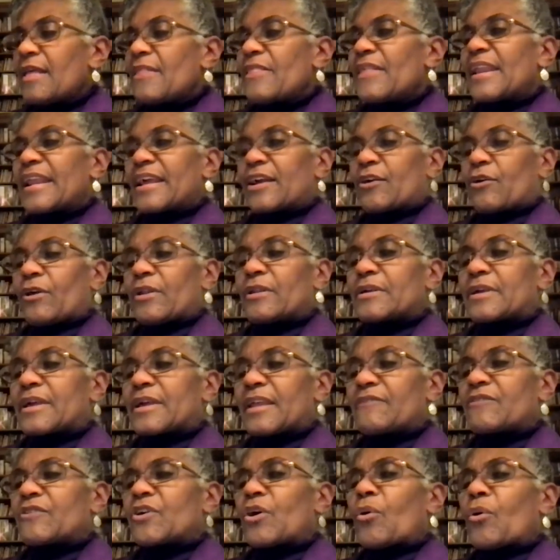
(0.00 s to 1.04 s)
And I'm gonna
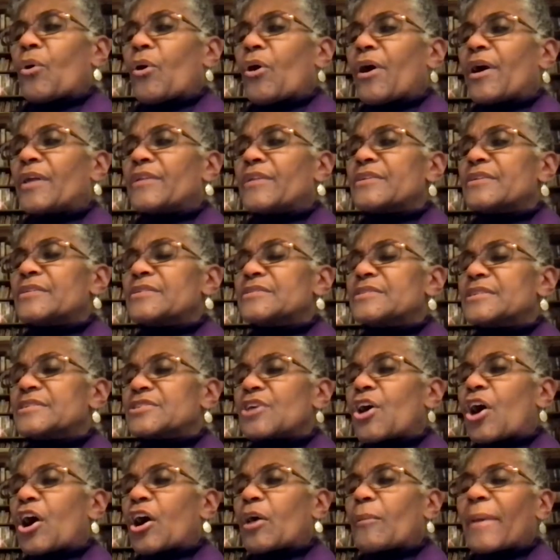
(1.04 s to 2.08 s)
kind of go on to
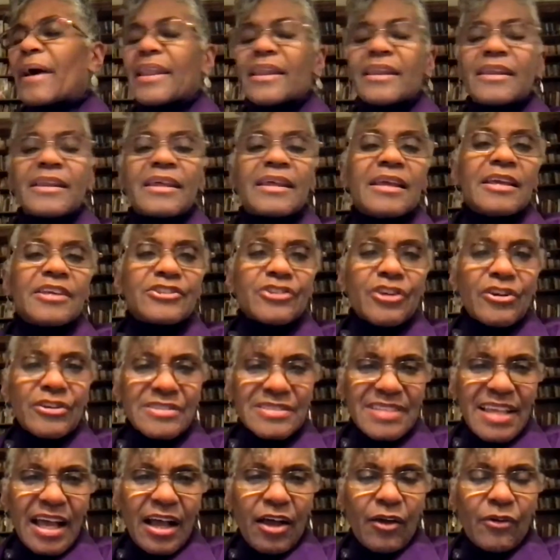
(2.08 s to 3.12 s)
talk about it.
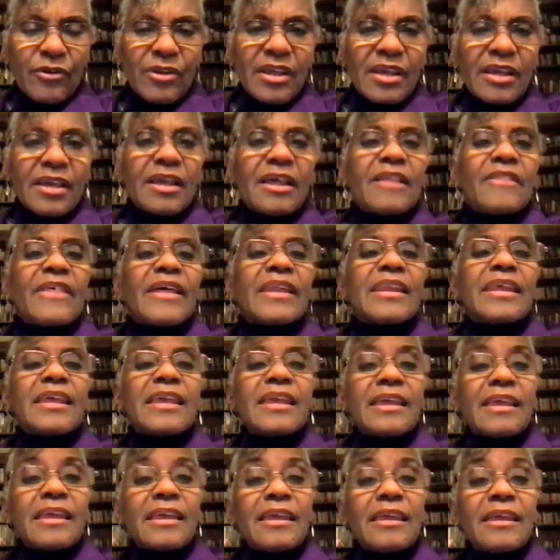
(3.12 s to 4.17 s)
Turns out that
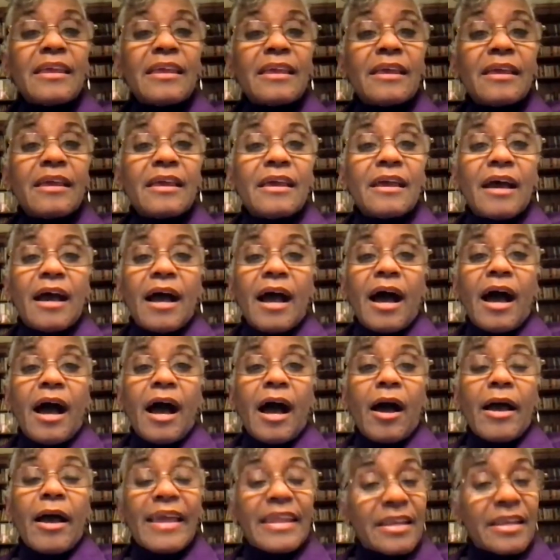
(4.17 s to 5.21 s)
he,
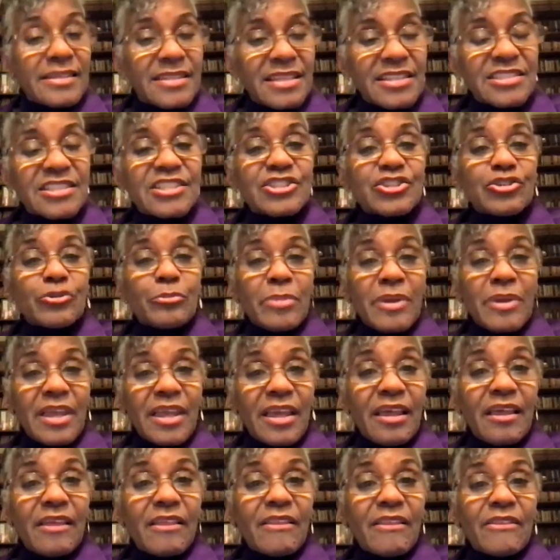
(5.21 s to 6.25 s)
in addition to
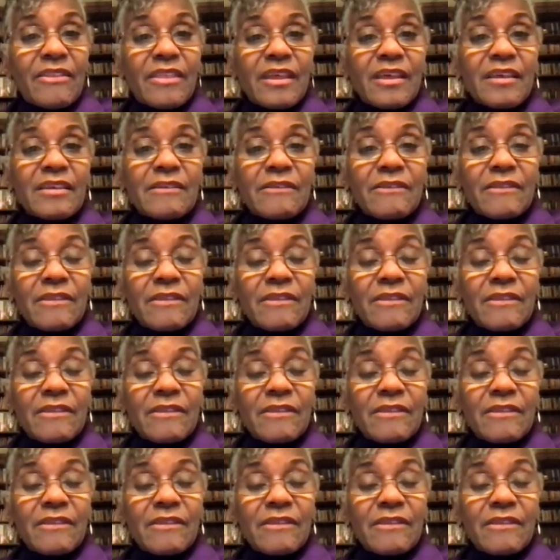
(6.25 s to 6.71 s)
being the